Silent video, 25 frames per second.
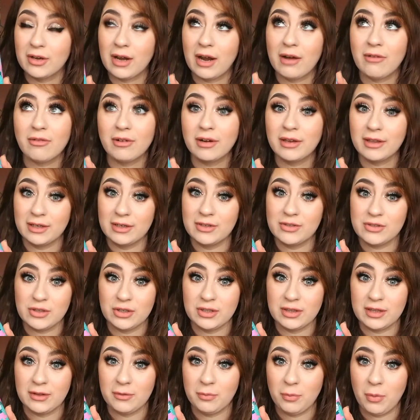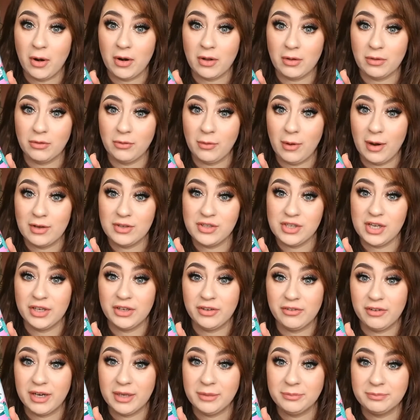I really enjoyed this product throughout
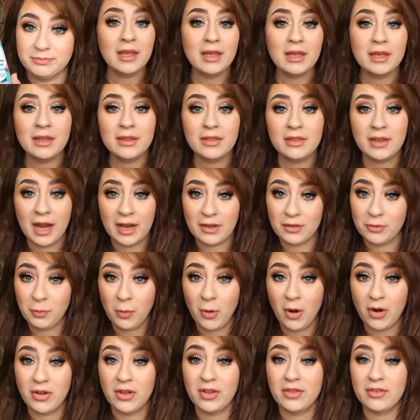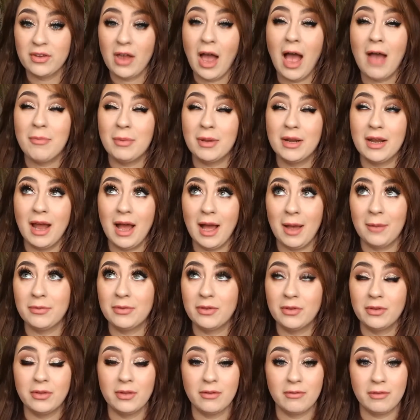January. The next product I've been
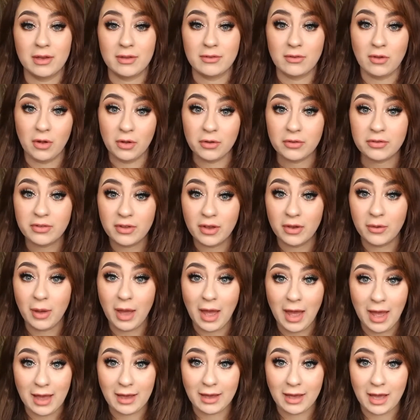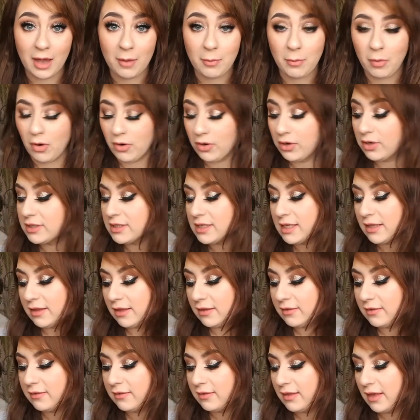absolutely loving is also a hair care product.
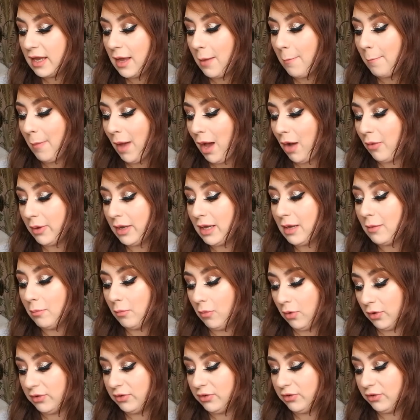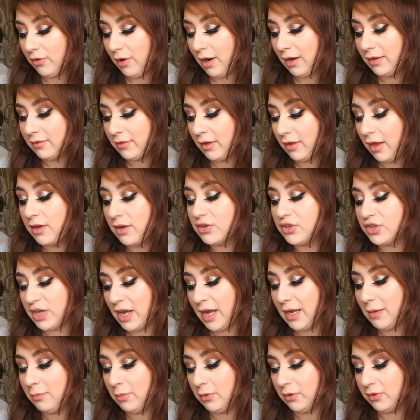This is the Maui Moisturizer
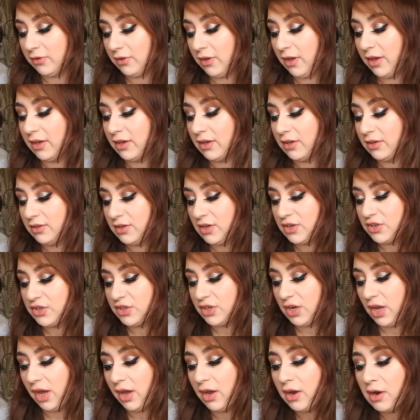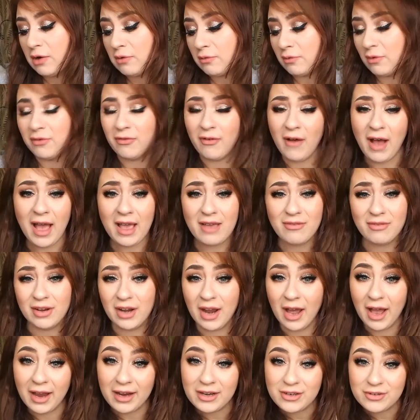Shea Butter Conditioner Revive and
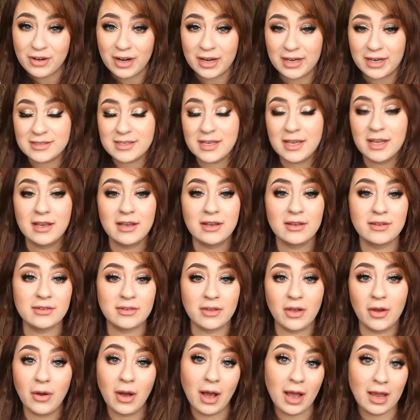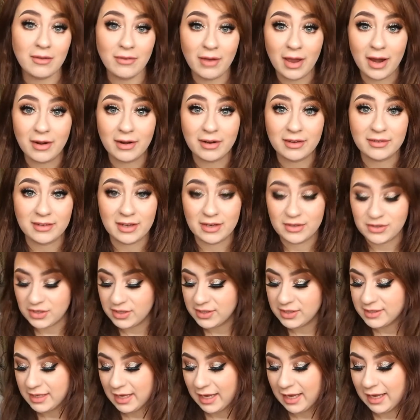Hydrate. So I have hair
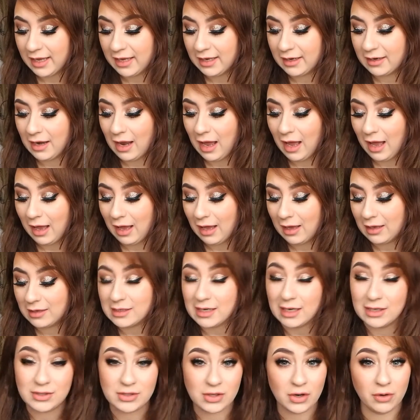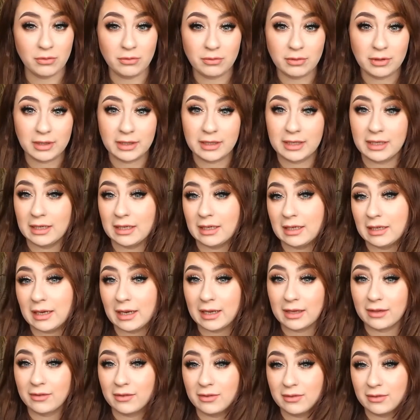extensions in, and I don't really
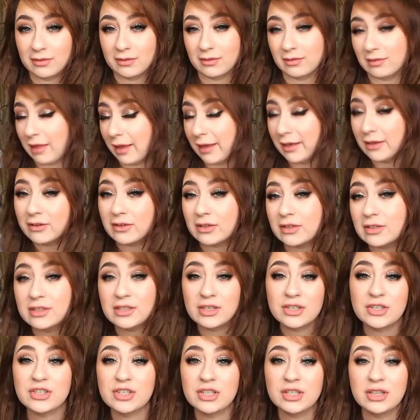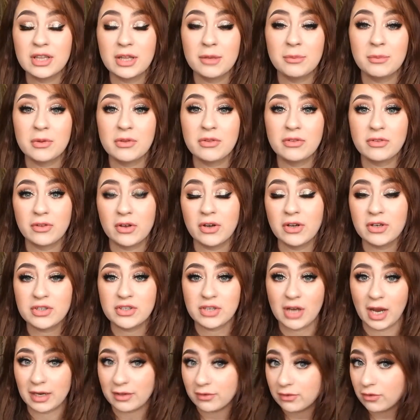like condition them as such.
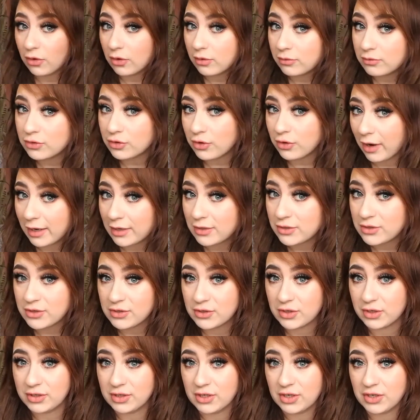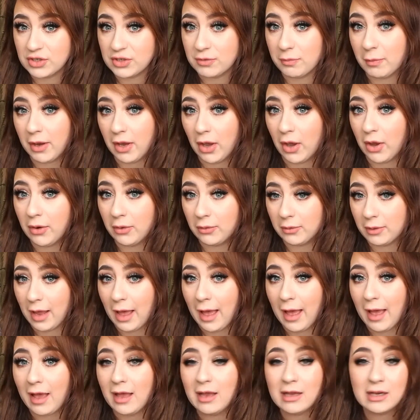I sort of try and just condition my own
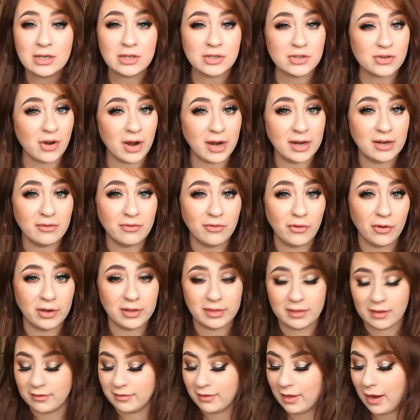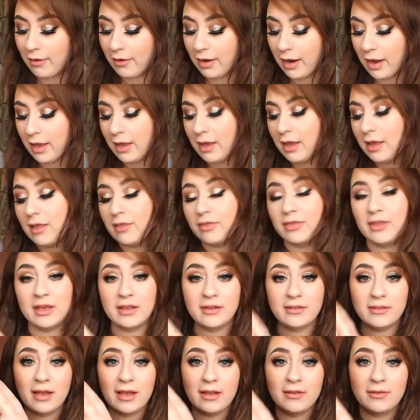hair, try and avoid this area.
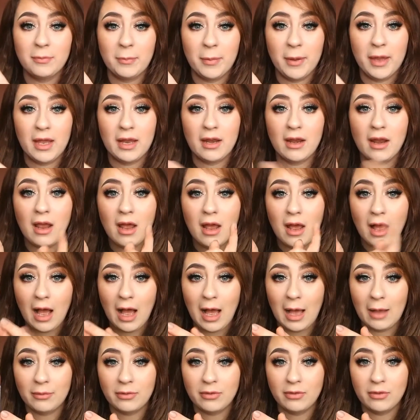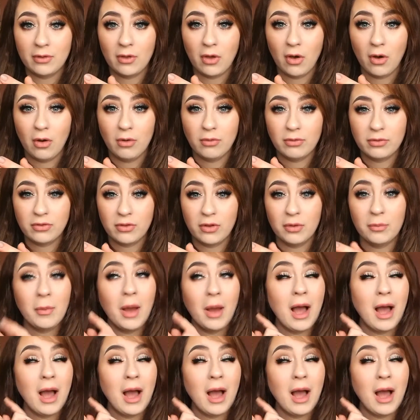This has been absolutely awesome.